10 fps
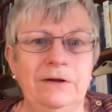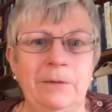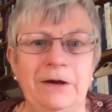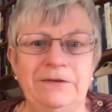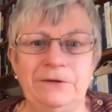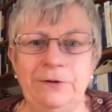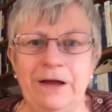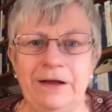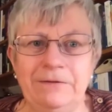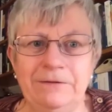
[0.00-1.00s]
Am I still
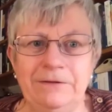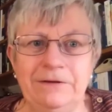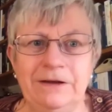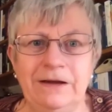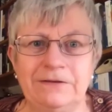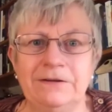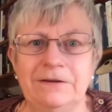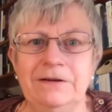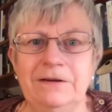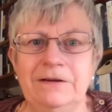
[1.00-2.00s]
there? Yes.
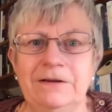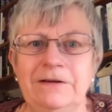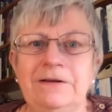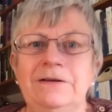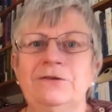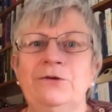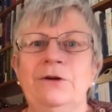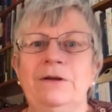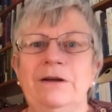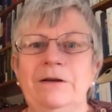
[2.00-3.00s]

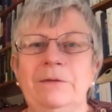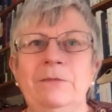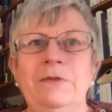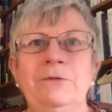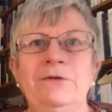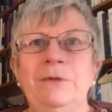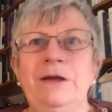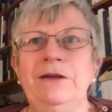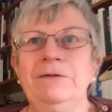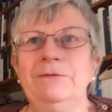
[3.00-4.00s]
Sorry, that was
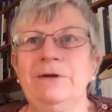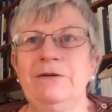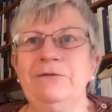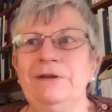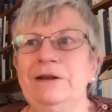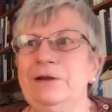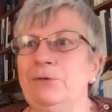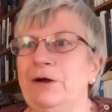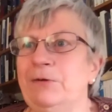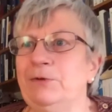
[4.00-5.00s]
me fiddling
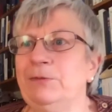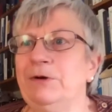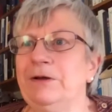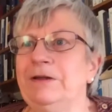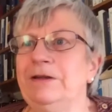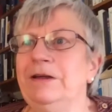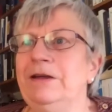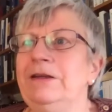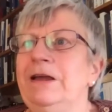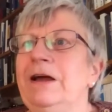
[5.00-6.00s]
around with my.
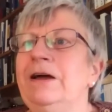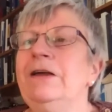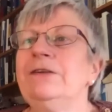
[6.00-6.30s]
Yeah.